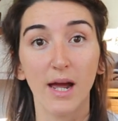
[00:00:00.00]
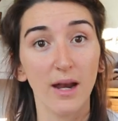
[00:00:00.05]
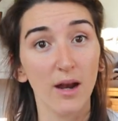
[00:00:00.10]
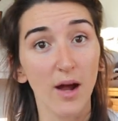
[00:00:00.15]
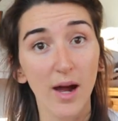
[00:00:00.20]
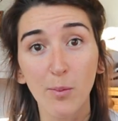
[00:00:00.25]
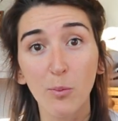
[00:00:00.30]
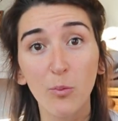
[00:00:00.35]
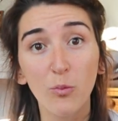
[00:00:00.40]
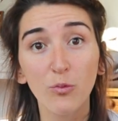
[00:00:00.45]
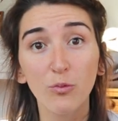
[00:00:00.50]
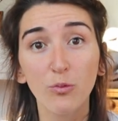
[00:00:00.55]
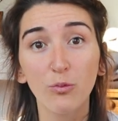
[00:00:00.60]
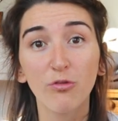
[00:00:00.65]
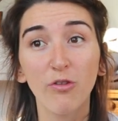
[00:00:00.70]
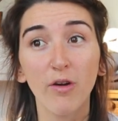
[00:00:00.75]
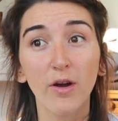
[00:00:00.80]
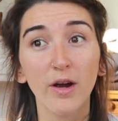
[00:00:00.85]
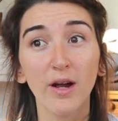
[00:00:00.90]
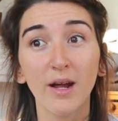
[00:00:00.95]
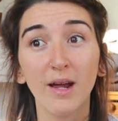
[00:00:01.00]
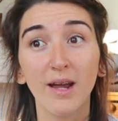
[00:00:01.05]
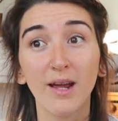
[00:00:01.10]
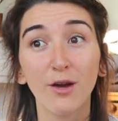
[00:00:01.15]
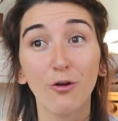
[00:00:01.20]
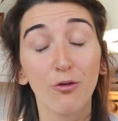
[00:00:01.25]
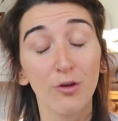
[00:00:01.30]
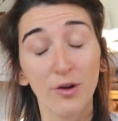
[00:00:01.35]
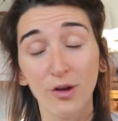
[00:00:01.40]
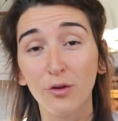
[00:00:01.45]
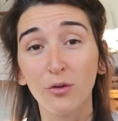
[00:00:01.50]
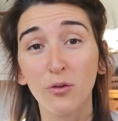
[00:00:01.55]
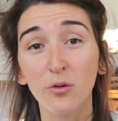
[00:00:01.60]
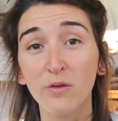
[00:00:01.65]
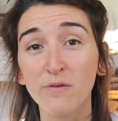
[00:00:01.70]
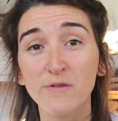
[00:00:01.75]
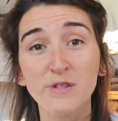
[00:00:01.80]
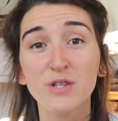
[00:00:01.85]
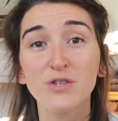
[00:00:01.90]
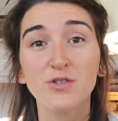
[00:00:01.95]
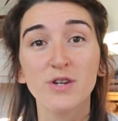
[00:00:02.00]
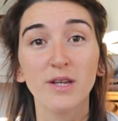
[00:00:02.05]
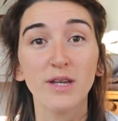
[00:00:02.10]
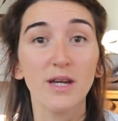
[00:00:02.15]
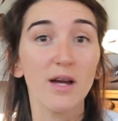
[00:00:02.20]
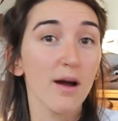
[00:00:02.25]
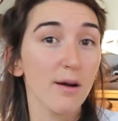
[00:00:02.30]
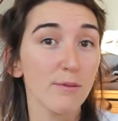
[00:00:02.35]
And I'm very critical of Australia.